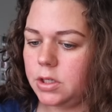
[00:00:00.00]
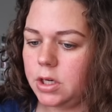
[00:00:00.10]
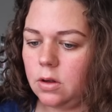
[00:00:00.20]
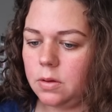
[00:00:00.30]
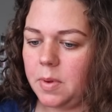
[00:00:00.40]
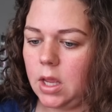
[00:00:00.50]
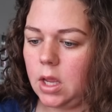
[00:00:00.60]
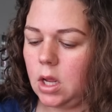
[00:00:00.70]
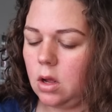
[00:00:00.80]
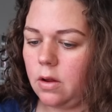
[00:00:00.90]
So she called
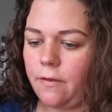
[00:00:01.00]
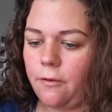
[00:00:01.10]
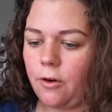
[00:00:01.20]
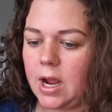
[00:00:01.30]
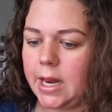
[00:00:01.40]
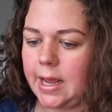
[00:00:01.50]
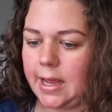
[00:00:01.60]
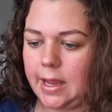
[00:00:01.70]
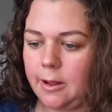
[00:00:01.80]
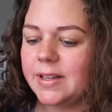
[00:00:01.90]
me on Friday